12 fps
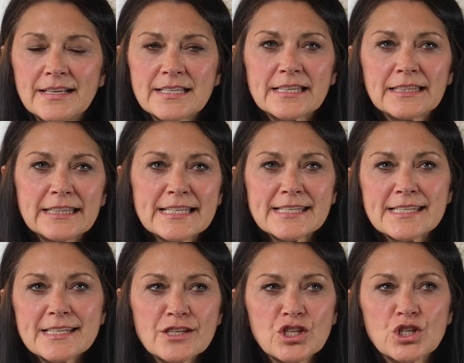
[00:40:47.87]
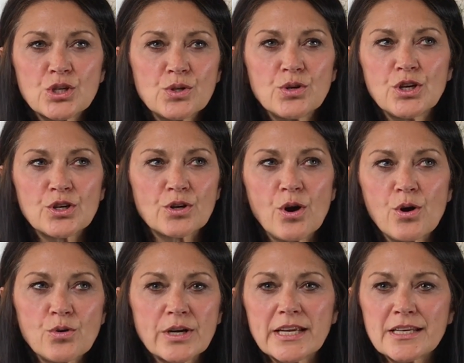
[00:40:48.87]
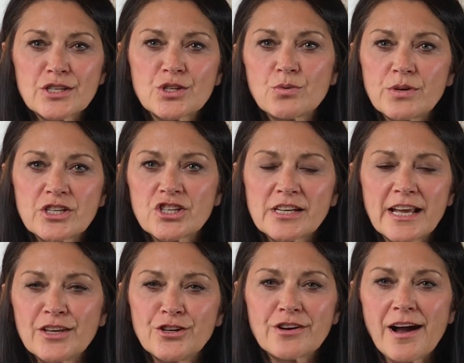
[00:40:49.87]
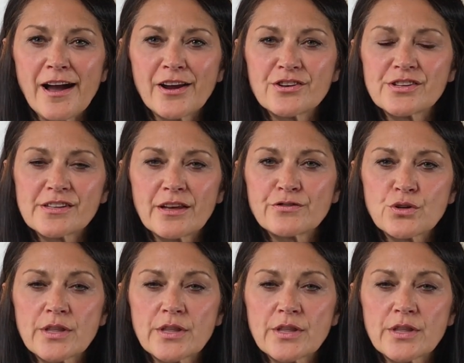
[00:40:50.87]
to listen to your own intuition and your higher self,